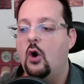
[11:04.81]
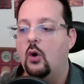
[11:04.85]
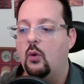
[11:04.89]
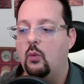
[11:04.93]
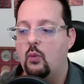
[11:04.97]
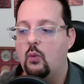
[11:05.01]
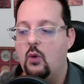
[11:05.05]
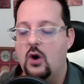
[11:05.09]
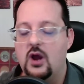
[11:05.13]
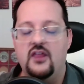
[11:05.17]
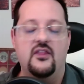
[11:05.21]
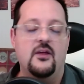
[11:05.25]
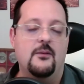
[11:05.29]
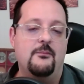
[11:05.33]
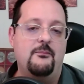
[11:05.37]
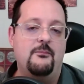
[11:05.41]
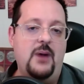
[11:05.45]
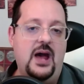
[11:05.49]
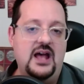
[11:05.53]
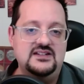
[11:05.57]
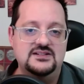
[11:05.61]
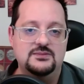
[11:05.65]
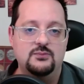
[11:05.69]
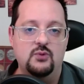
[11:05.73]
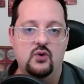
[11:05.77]
One of the
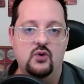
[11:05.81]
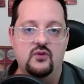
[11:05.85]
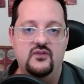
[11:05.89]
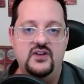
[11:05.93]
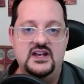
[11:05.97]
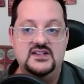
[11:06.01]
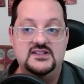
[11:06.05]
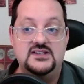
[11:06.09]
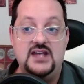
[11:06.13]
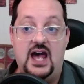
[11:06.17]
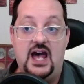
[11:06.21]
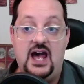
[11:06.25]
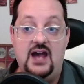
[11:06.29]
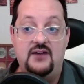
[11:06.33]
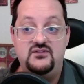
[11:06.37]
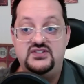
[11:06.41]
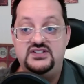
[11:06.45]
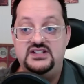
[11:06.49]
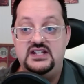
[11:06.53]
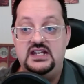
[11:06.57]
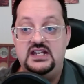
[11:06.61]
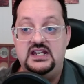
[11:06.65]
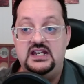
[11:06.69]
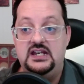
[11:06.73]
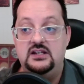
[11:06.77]
best movies I've
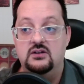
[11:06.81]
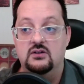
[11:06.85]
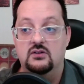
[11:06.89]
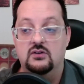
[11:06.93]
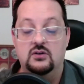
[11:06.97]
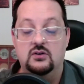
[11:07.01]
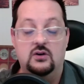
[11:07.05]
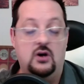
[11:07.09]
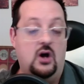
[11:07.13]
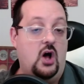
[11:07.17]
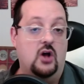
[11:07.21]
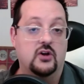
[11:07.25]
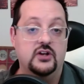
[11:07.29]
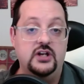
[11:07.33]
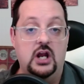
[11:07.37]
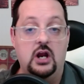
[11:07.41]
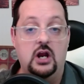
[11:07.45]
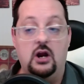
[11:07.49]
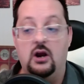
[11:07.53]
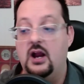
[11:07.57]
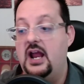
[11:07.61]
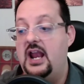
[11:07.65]
seen all year.